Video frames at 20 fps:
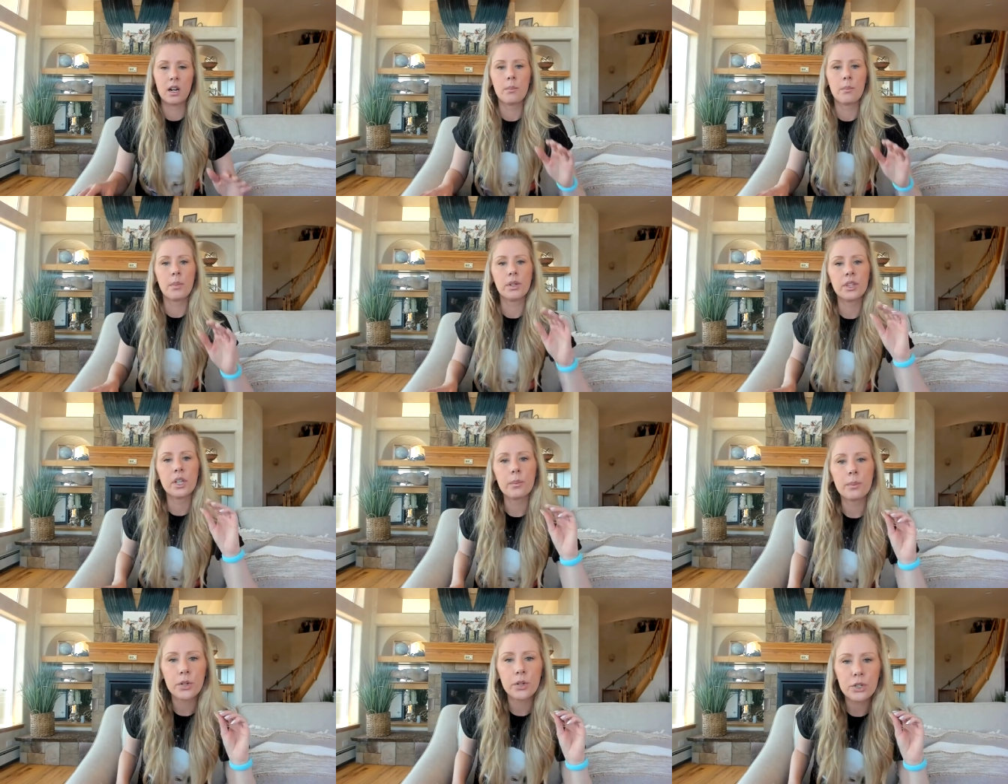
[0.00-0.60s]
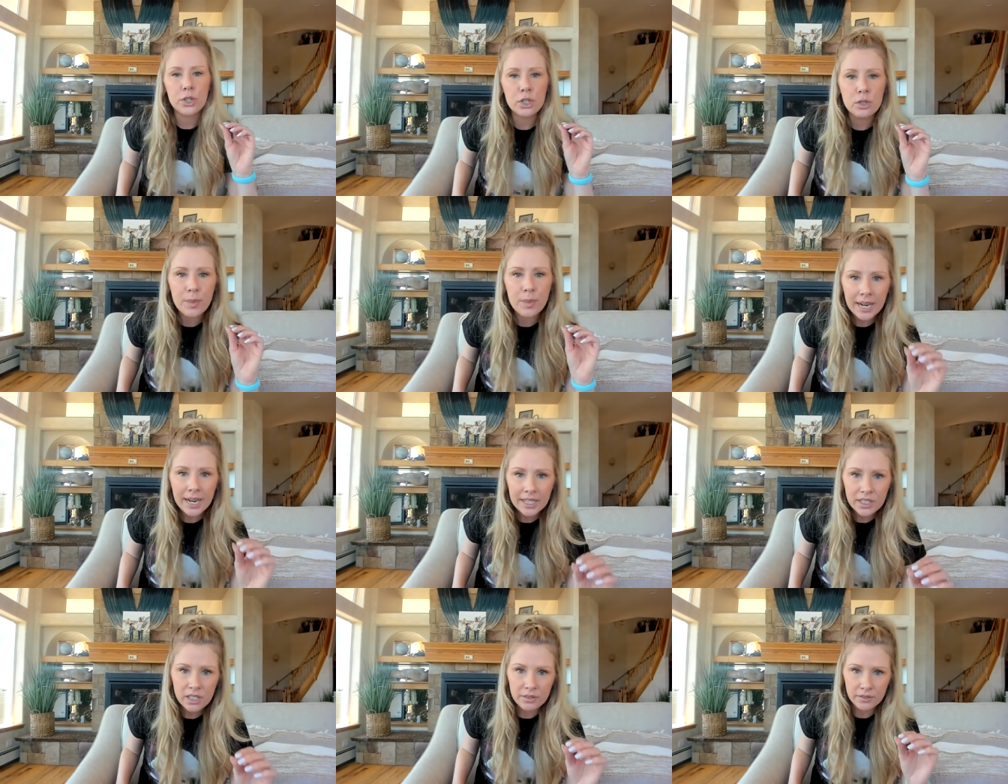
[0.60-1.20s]
But the
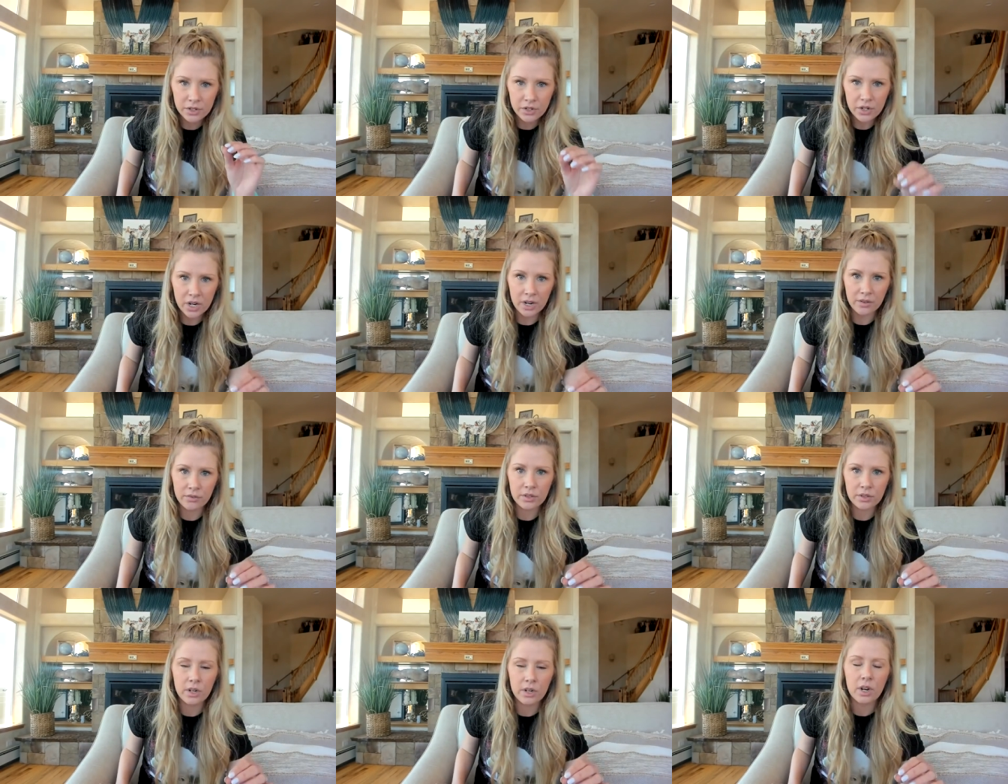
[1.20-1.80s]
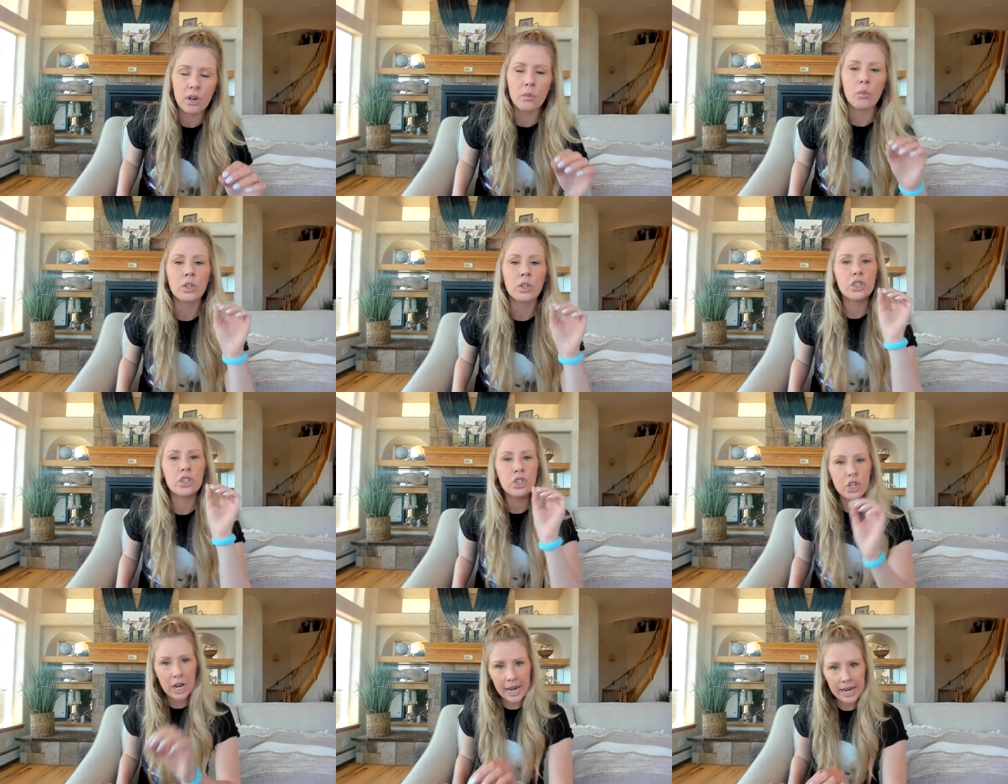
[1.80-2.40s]
perspective shift will
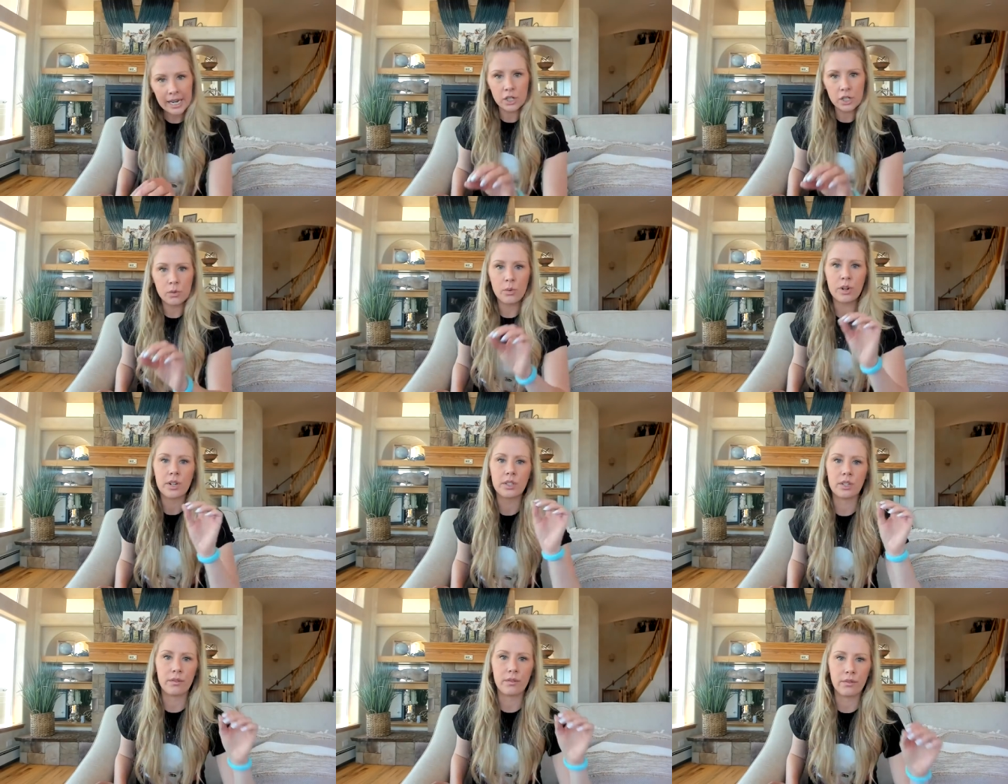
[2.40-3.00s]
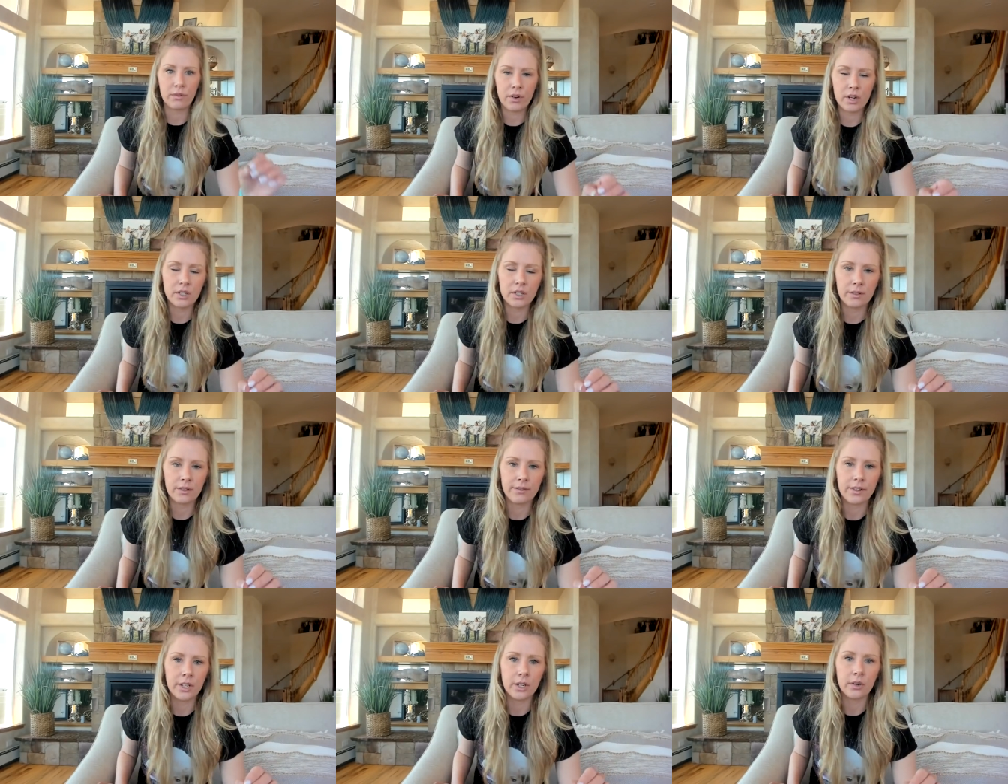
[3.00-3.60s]
change what is in front
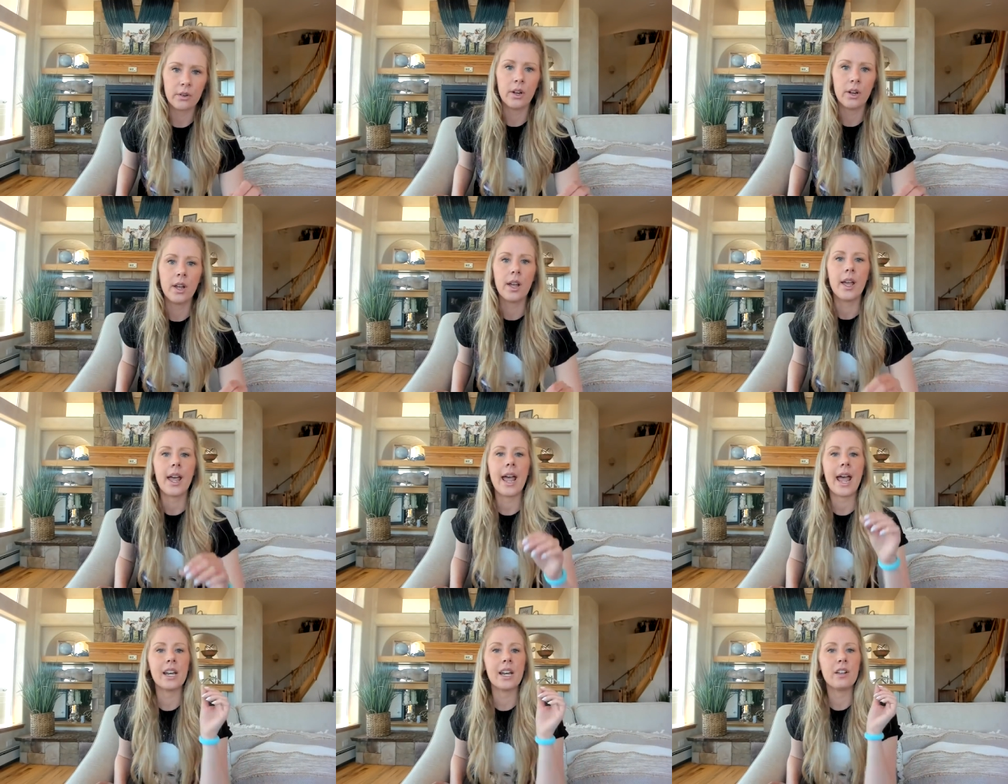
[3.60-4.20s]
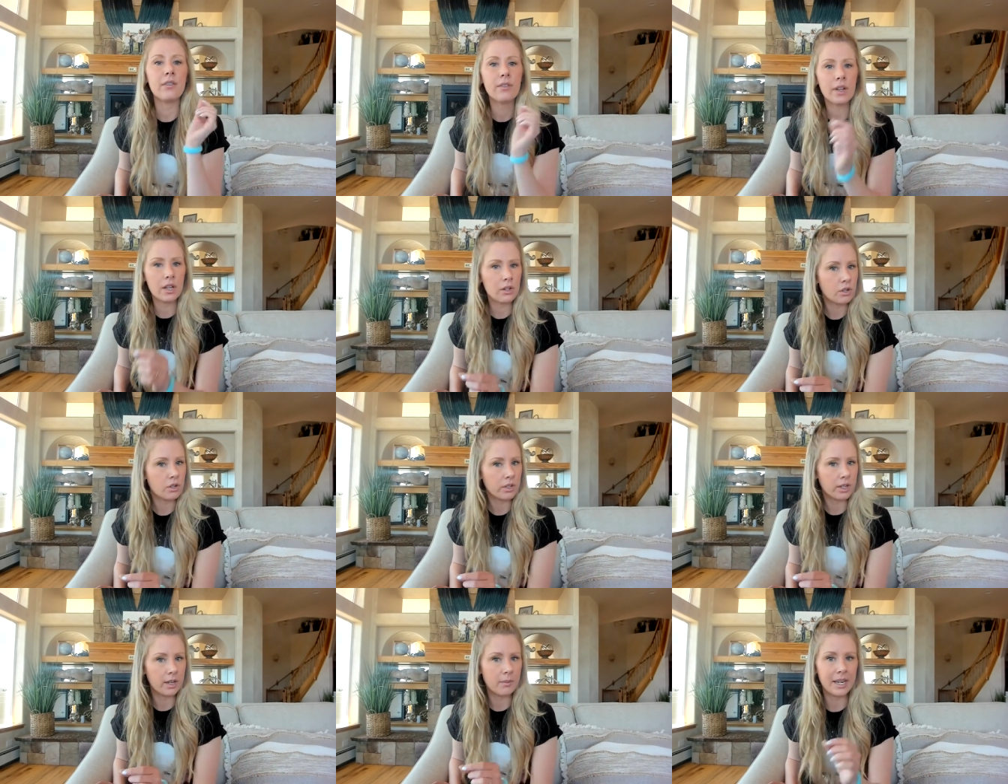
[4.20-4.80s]
of you and
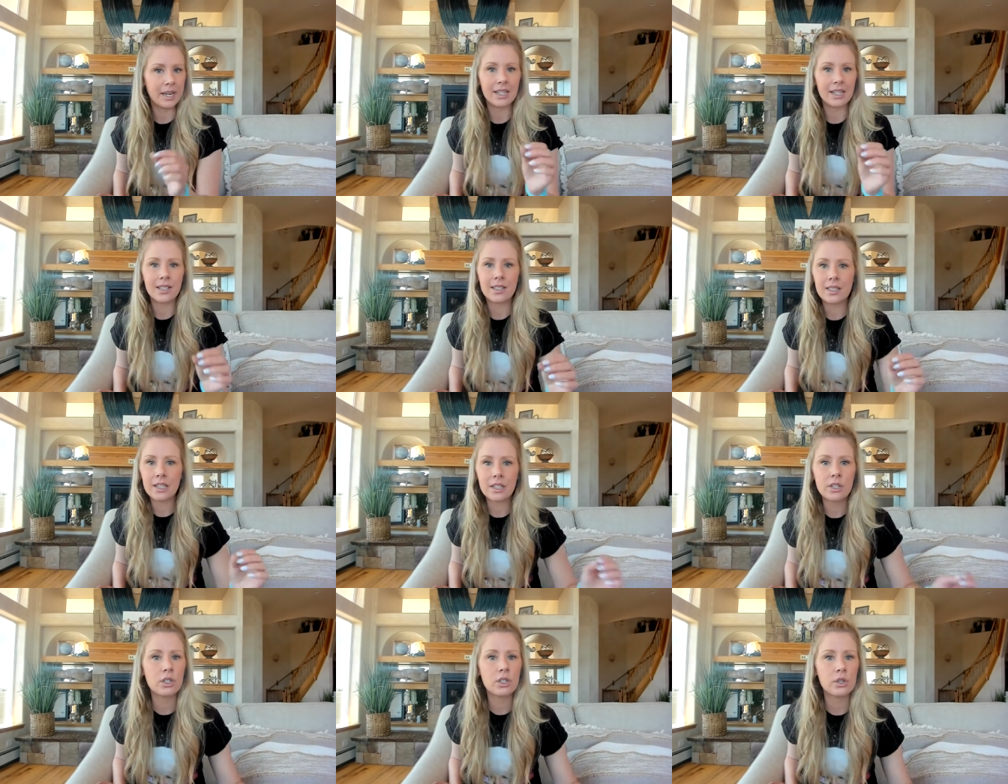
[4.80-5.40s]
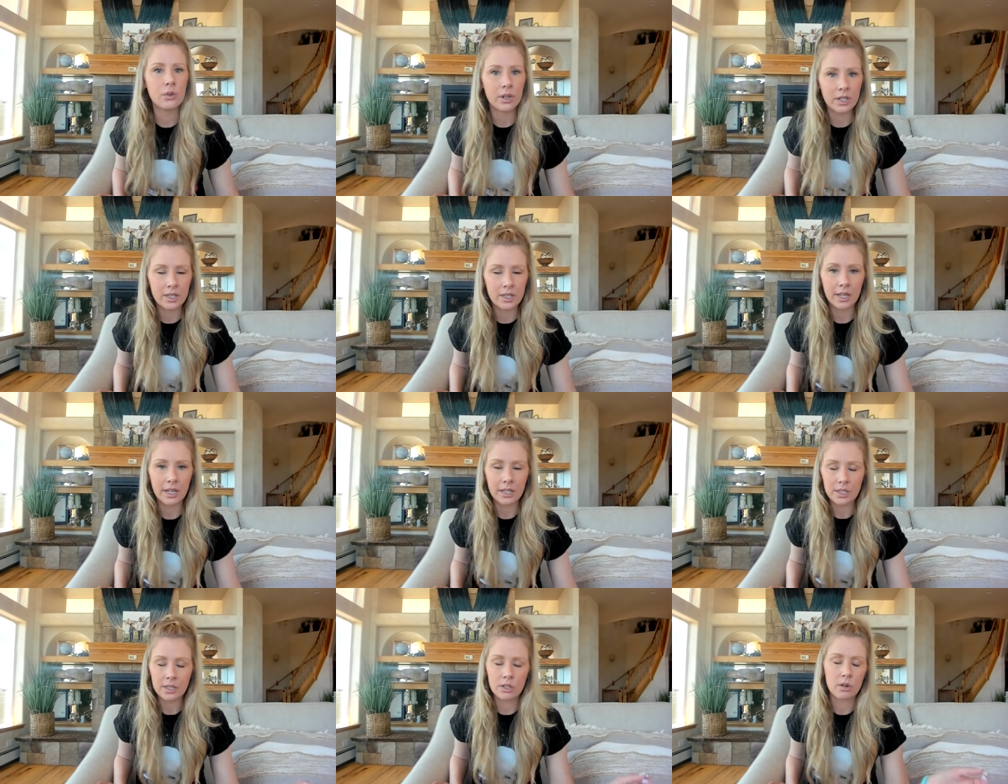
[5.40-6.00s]
eventually make it cease to
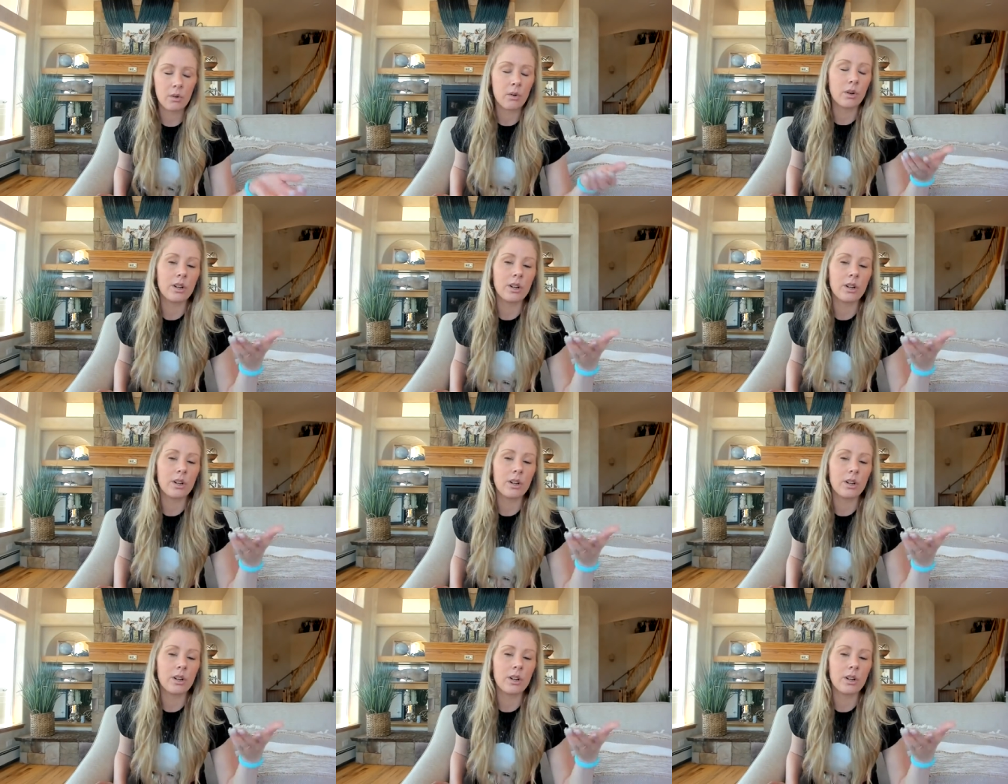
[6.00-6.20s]
exist or